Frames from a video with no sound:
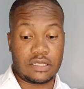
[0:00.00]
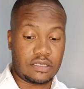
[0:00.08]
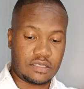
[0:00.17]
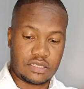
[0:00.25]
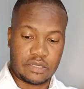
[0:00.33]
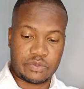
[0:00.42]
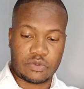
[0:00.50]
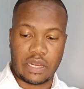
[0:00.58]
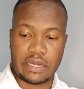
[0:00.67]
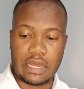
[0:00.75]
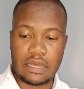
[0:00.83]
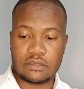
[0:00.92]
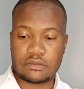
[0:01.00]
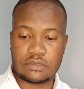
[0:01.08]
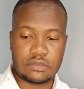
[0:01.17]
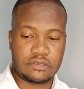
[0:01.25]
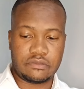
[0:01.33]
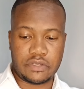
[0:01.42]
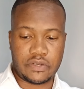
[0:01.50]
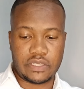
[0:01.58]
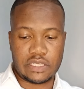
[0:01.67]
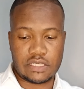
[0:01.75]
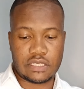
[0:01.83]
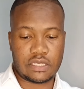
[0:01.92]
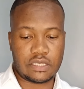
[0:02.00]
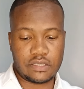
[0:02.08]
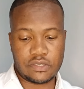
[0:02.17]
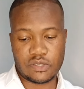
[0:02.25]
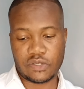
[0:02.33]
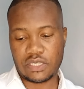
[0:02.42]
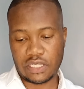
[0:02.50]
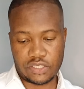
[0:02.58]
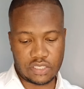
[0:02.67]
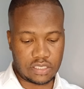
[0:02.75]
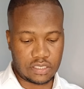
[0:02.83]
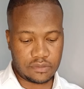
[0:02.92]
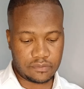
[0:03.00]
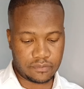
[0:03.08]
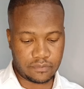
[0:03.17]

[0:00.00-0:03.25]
slips right out very easily. So essentially,